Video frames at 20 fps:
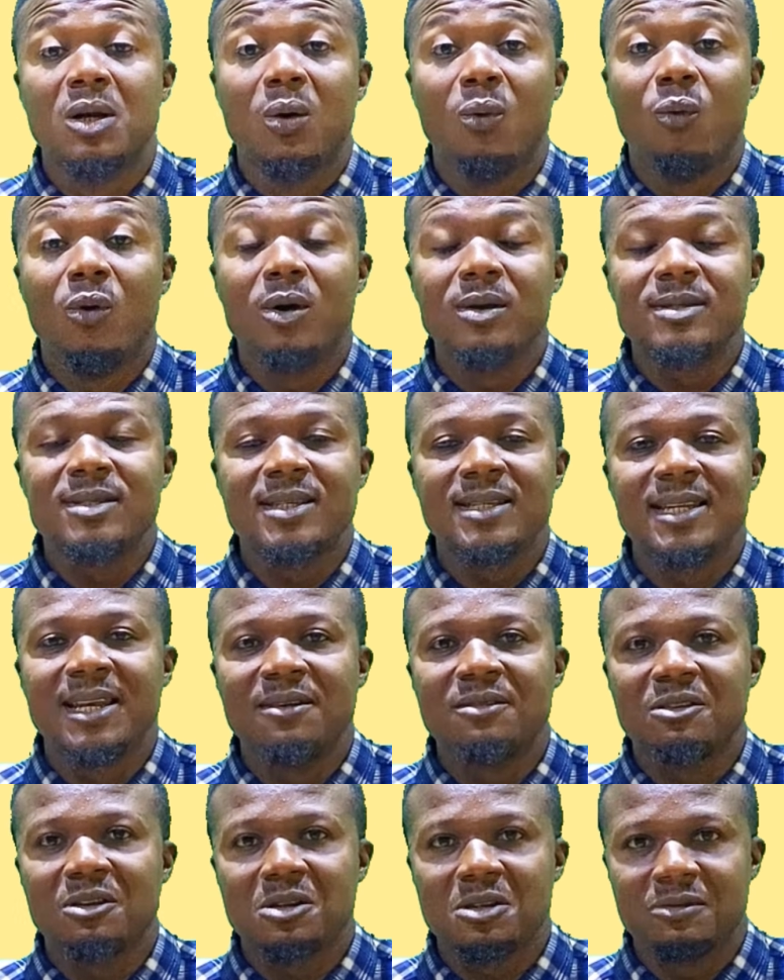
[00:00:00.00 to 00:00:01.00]
Once it
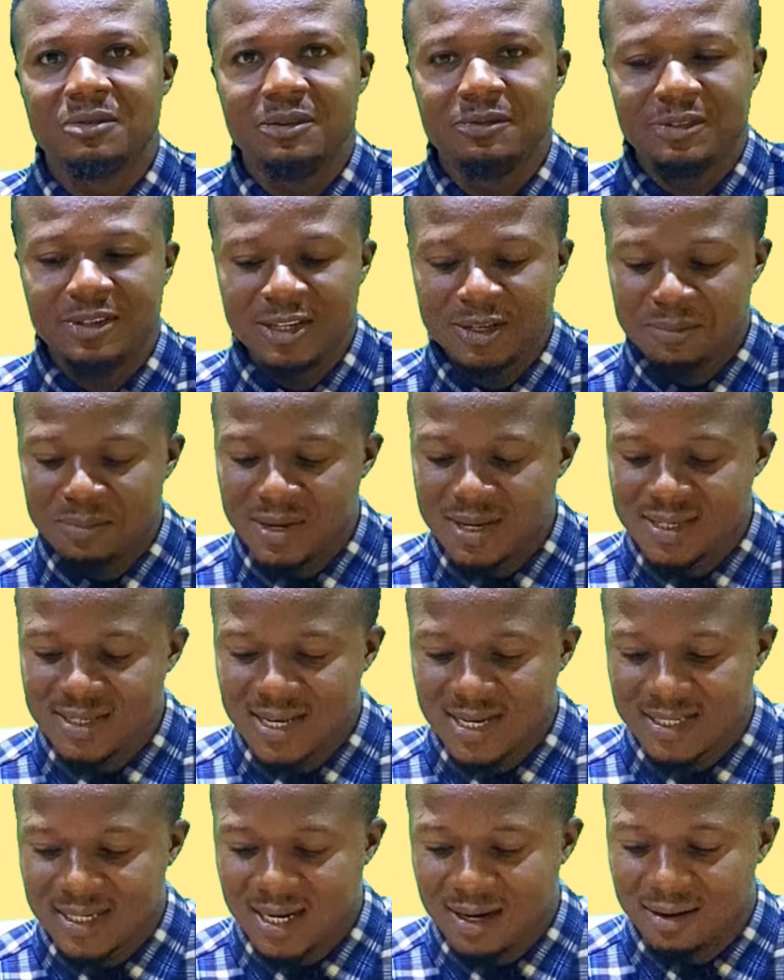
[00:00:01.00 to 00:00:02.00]
gives us 50, it means
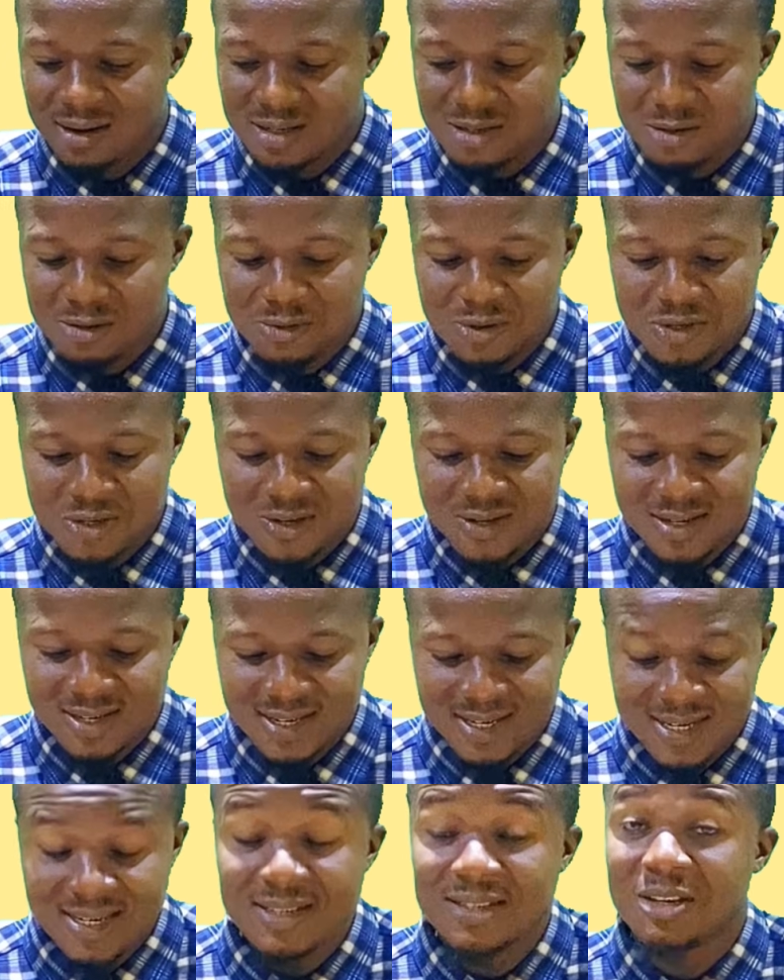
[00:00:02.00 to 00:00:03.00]
that our solution
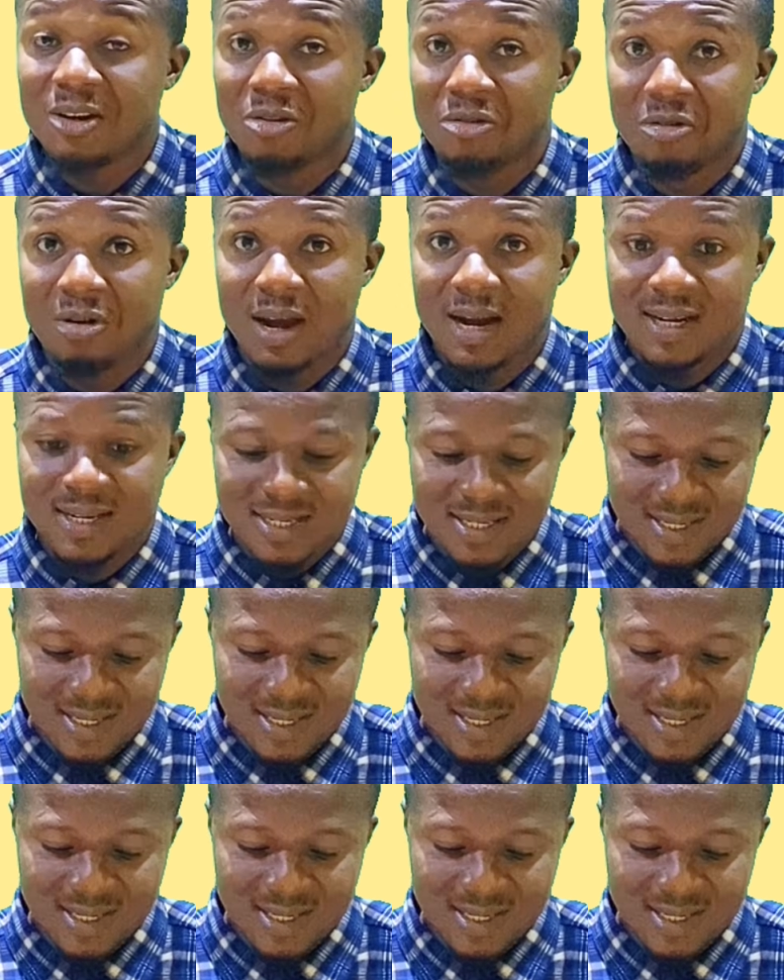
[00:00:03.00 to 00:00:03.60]
is correct.